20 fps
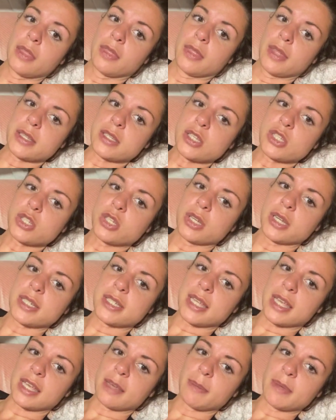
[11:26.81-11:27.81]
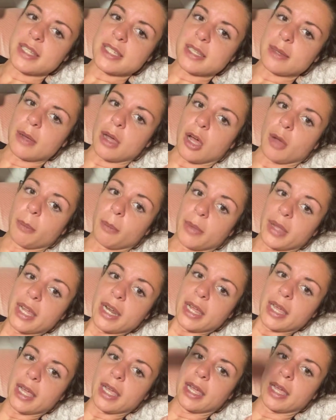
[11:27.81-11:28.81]
this is going to take me a
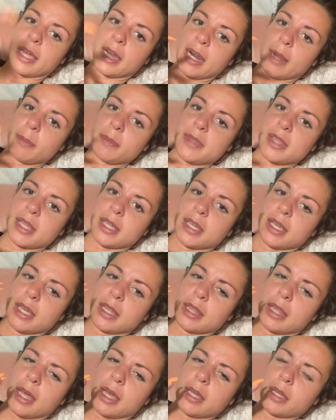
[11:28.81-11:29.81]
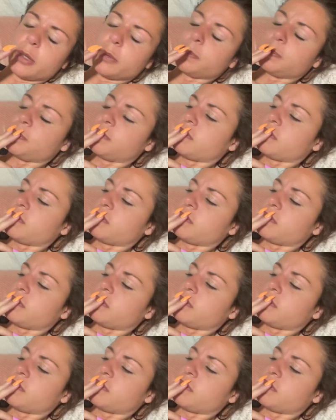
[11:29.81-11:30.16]
minute. And I'm thinking like,